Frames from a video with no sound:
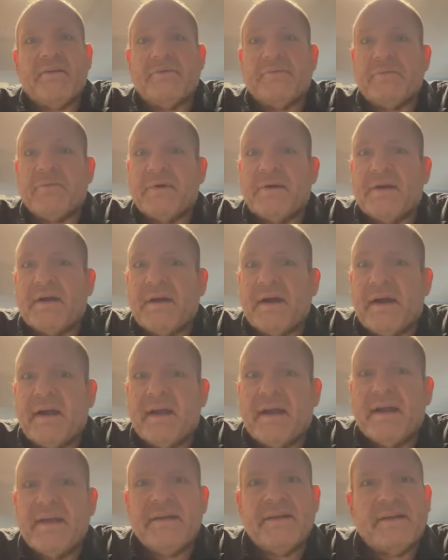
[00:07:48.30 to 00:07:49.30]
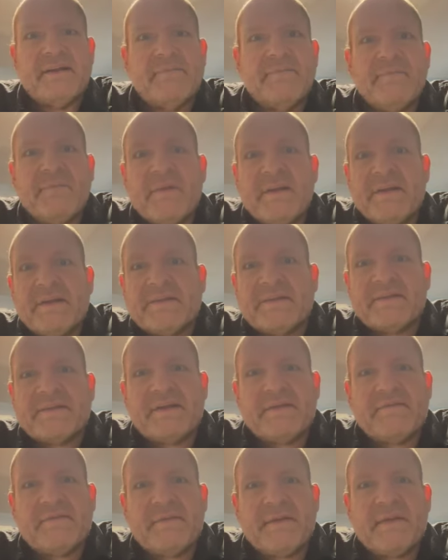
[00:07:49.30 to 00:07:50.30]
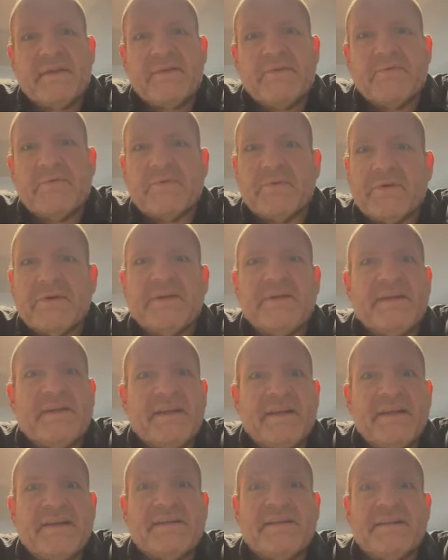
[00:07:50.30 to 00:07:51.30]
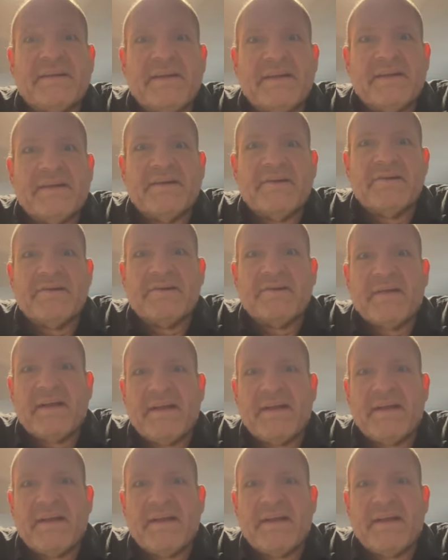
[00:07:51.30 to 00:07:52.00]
I don't want to hide, and stuff that you really need to hear.